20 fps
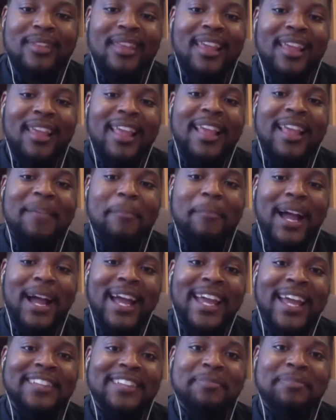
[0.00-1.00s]
my
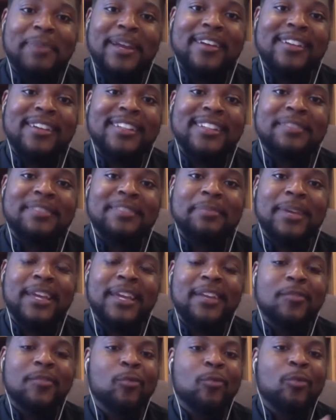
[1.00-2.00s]
experience has
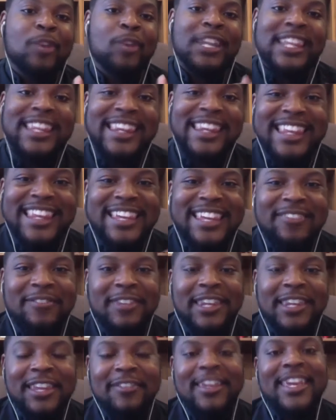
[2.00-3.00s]
been really
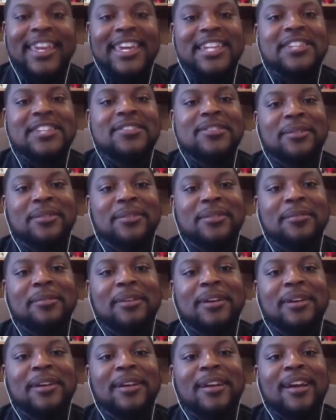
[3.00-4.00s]
living into
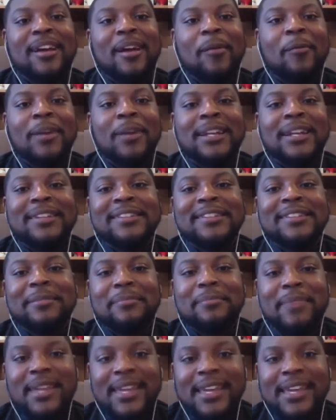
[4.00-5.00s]
what does it
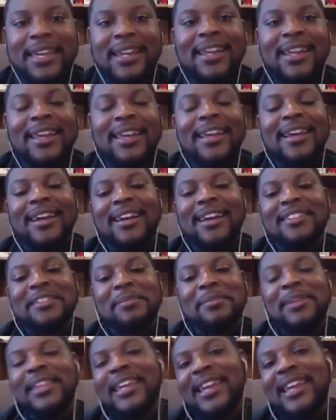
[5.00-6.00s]
mean to
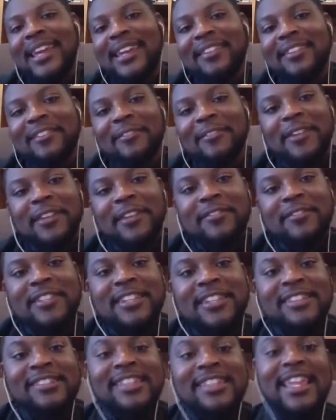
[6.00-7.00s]
be the hands and feet of
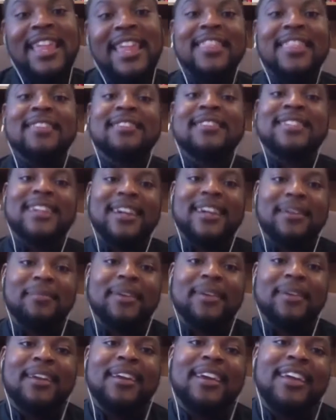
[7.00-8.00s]
Jesus at this time,
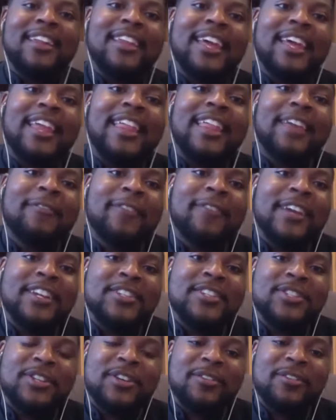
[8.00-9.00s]
and that for each
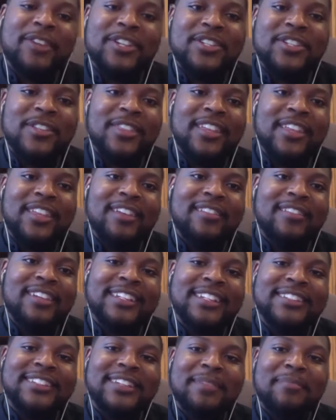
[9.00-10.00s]
generation there
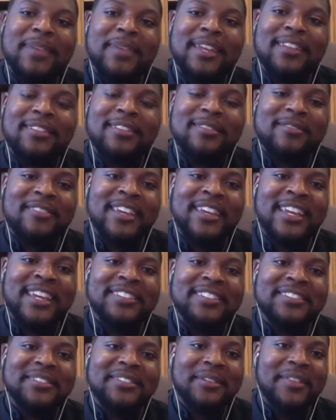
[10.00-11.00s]
is a ministry. And
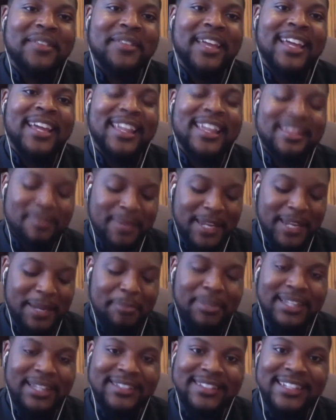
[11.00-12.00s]
so that has been a
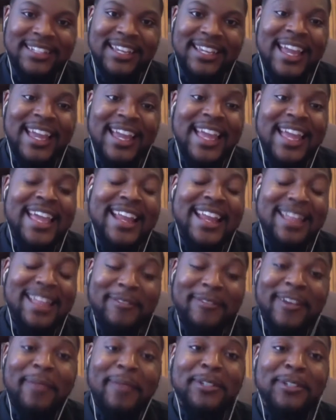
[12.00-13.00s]
blessing, and it's
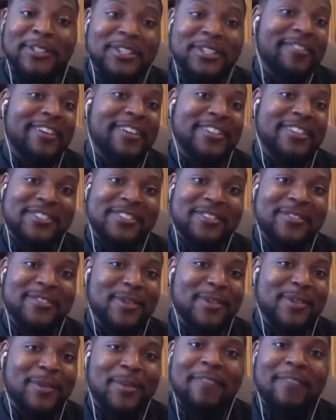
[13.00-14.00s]
very multi-generational.
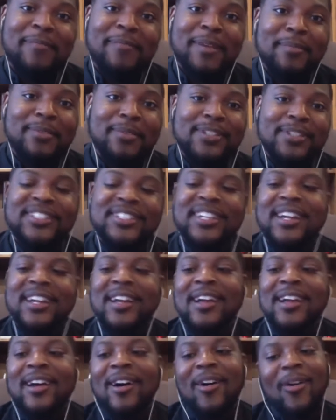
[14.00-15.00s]
We have members
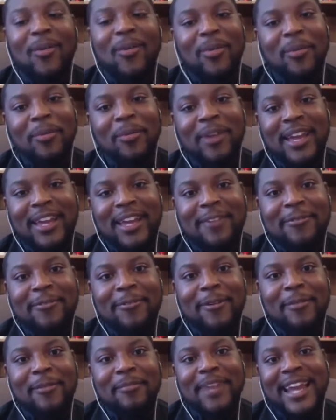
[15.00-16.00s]
all the way
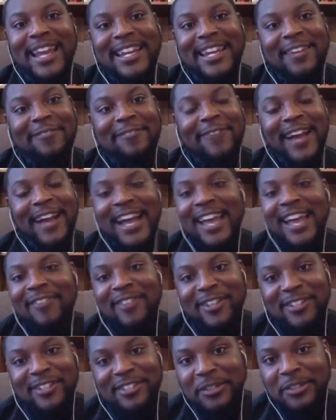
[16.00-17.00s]
from 95
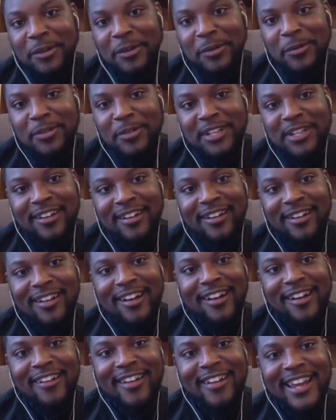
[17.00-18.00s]
years old in our
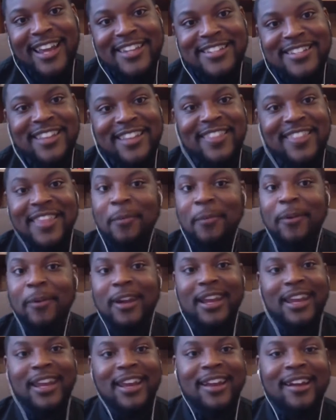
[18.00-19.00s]
congregation, and they were
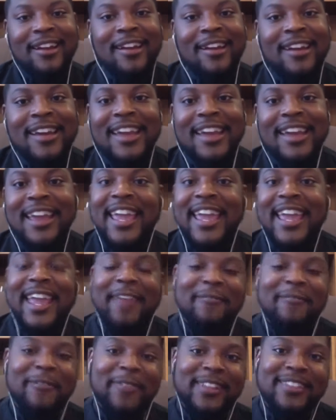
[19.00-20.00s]
here and came
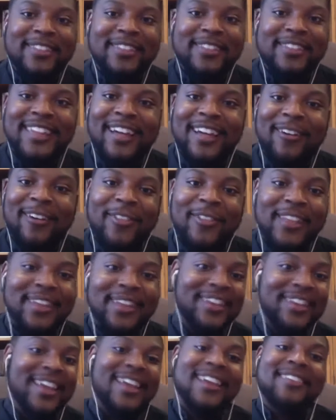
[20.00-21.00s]
from the South, and
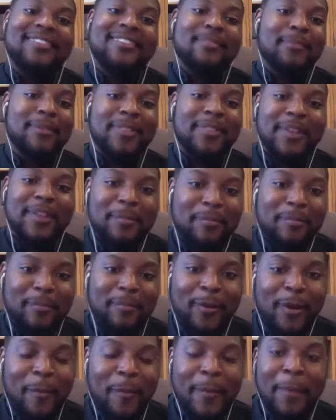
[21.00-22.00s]
some of them
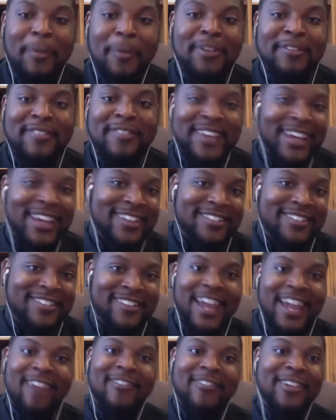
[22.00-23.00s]
were members of Dexter
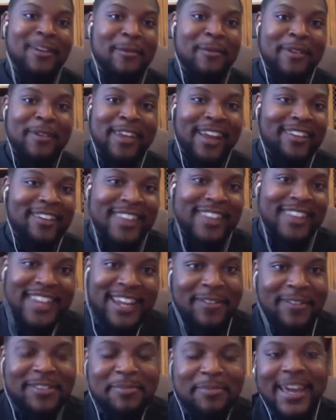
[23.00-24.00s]
Avenue when Dr. King
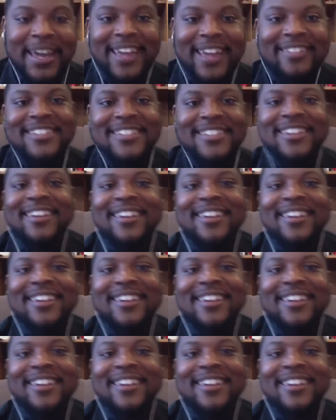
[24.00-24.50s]
was pastor,